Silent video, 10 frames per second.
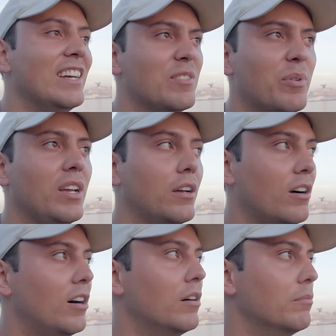It's pretty
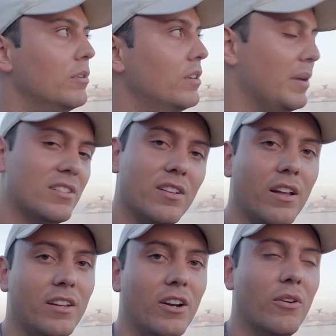calm based
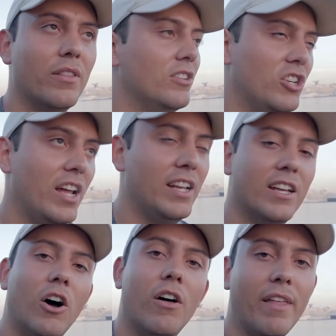on, the jetty
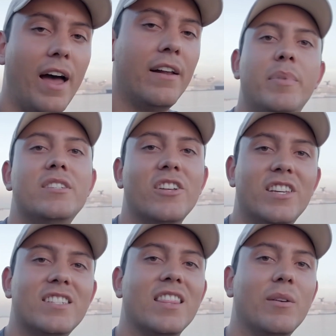and all that. Based on
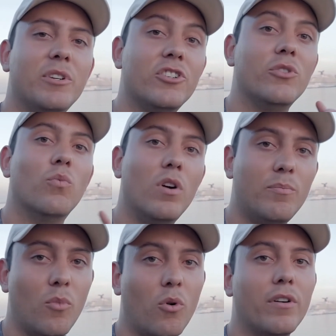this, I think we should do one
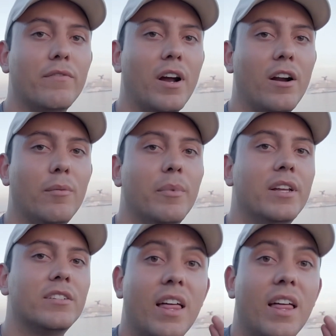more environment.